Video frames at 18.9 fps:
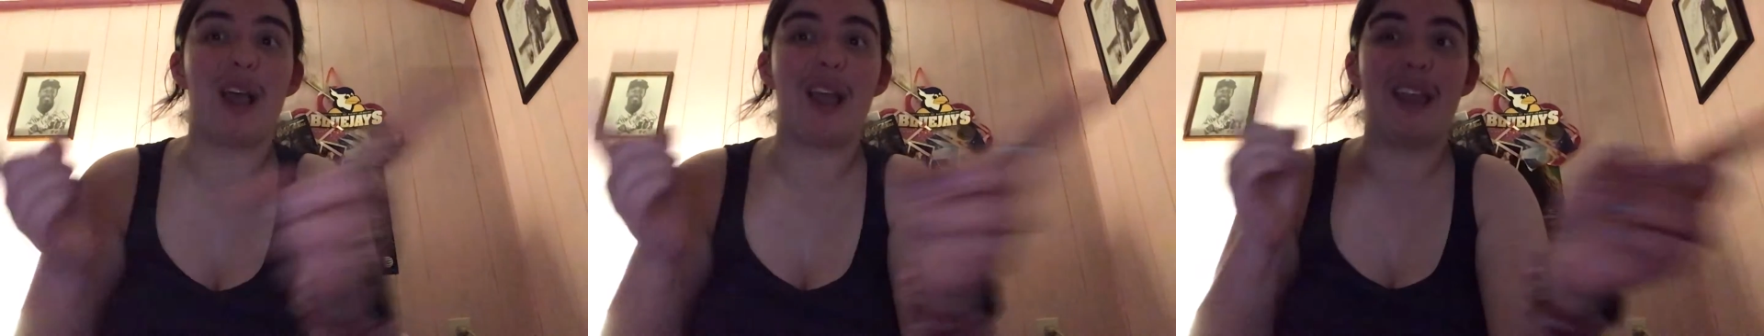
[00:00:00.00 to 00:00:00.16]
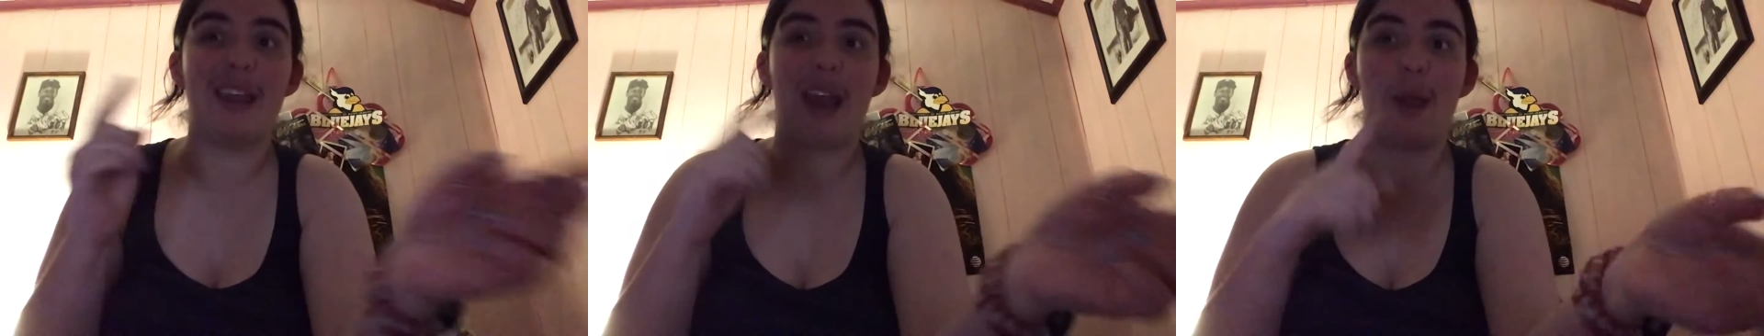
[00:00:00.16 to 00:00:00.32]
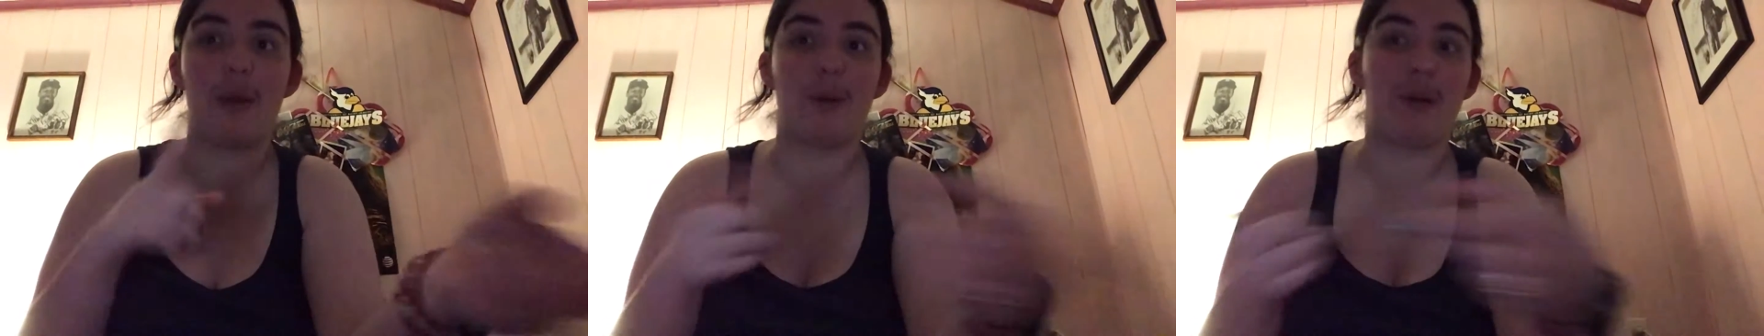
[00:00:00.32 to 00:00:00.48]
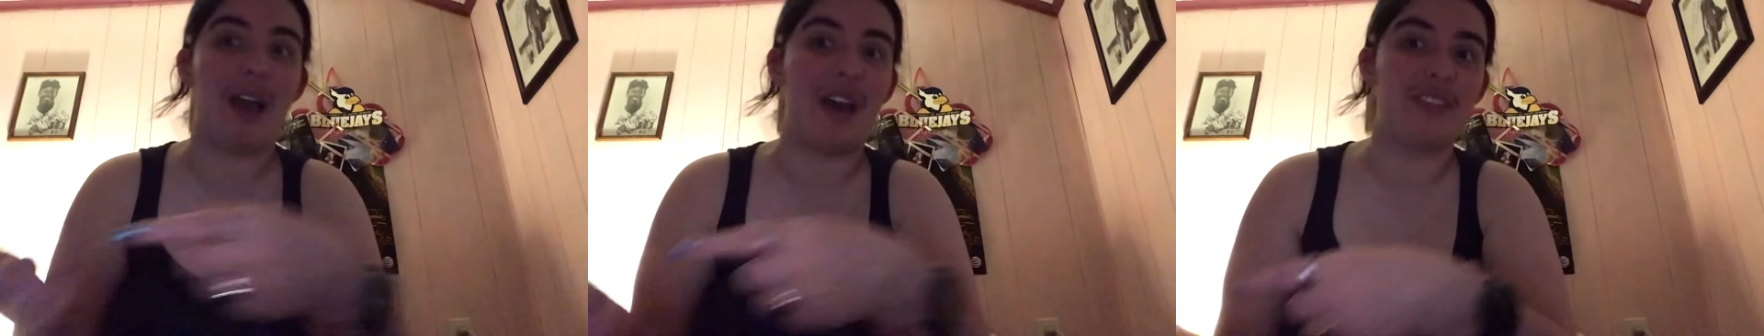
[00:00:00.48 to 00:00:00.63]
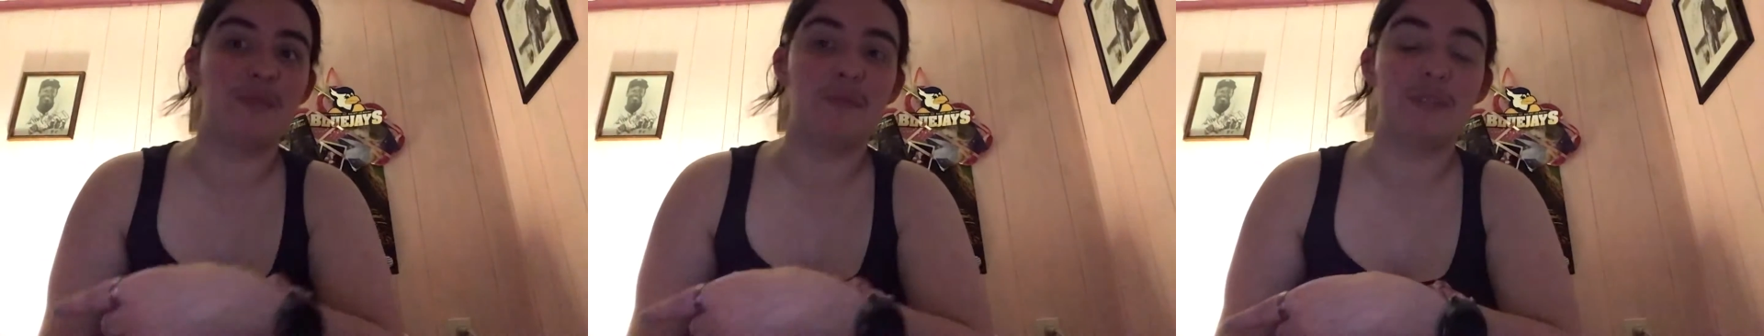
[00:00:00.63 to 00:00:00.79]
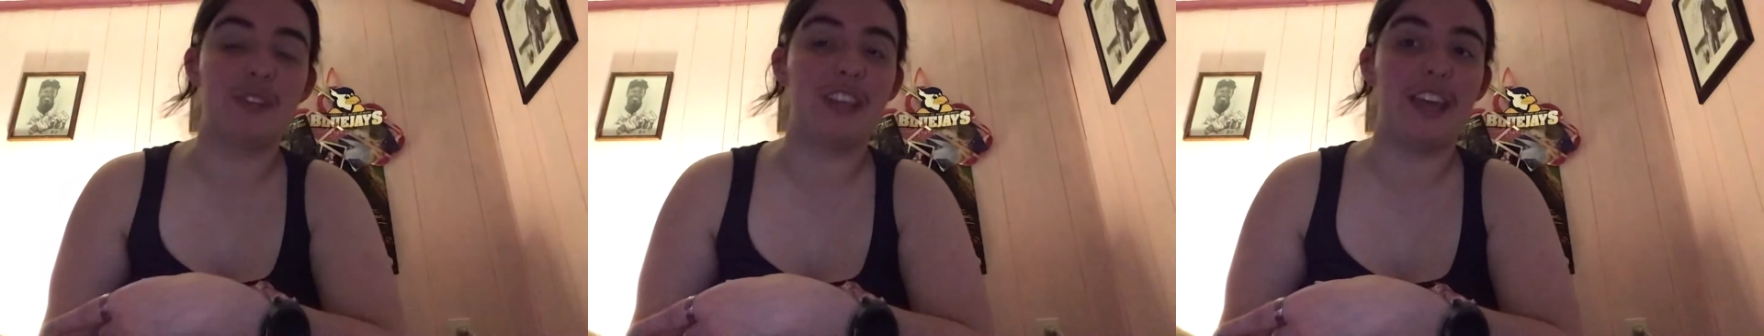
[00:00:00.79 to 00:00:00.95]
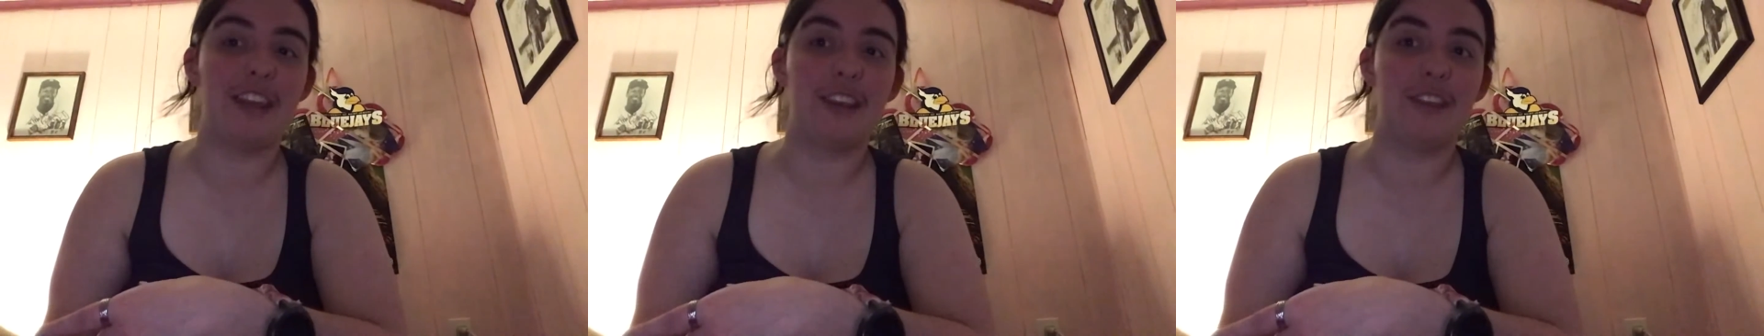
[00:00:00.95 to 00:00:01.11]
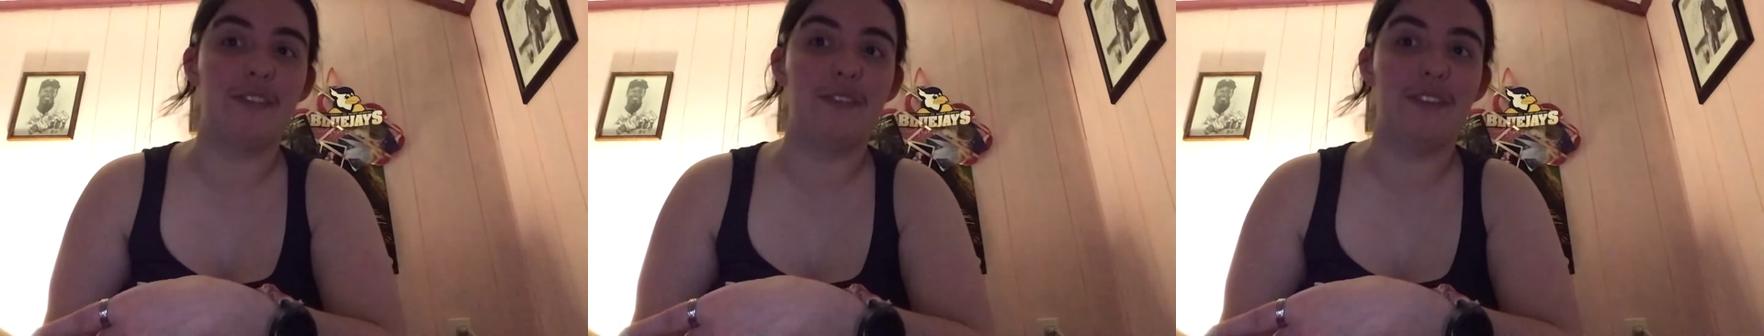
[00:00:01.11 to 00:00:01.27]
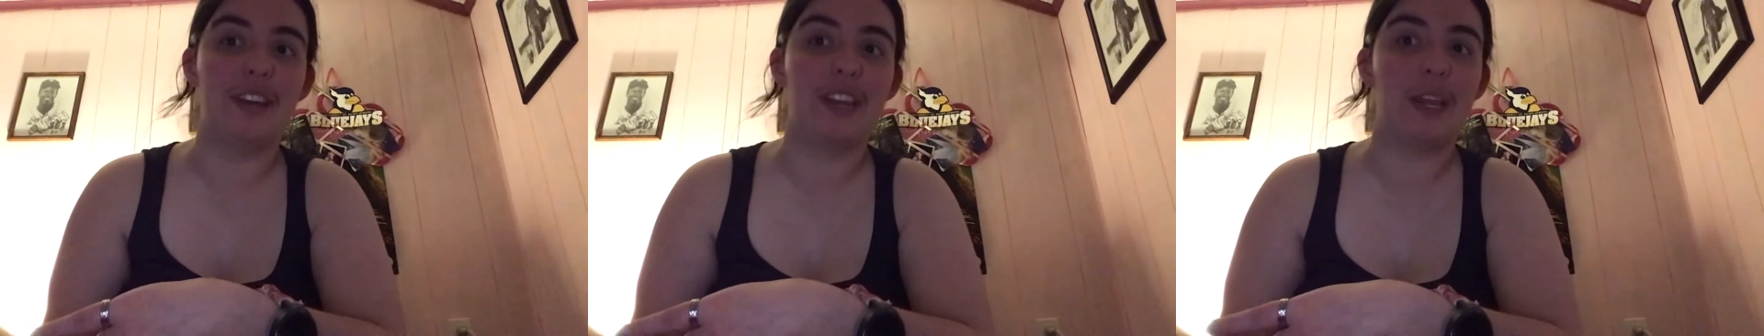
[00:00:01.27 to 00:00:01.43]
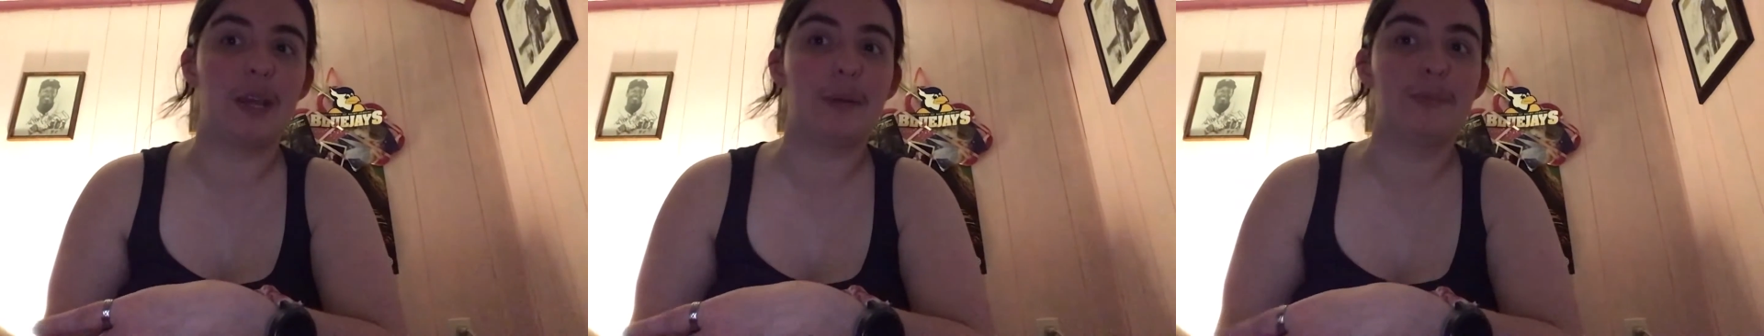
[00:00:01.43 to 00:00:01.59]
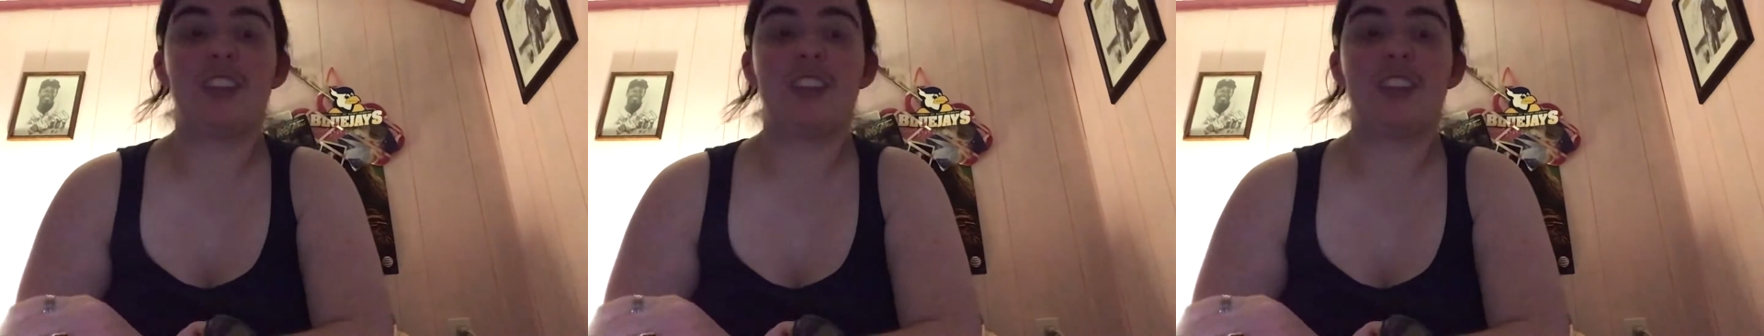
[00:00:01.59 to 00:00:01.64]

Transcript: and I will add them to the end of the video.